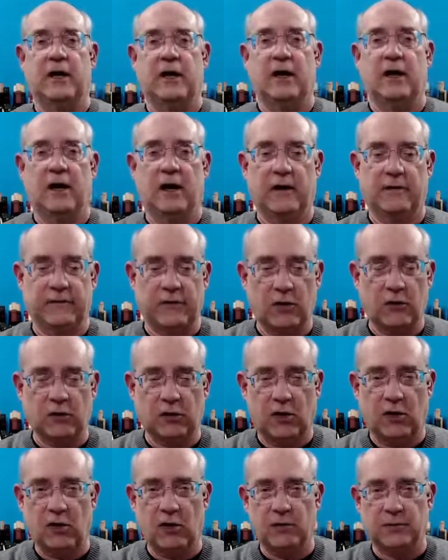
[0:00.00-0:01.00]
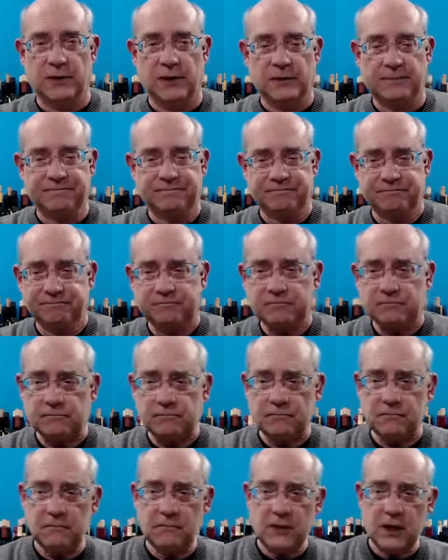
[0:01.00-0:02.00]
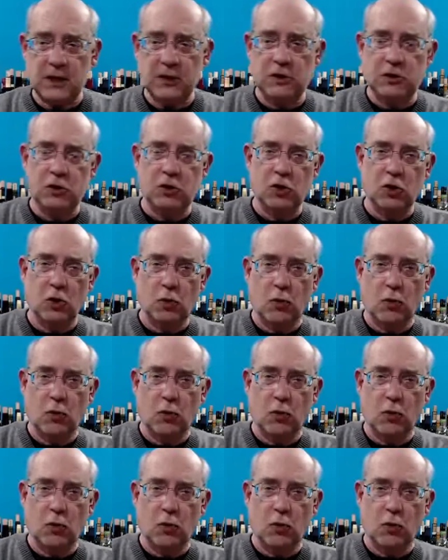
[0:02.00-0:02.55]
of Oklahoma, your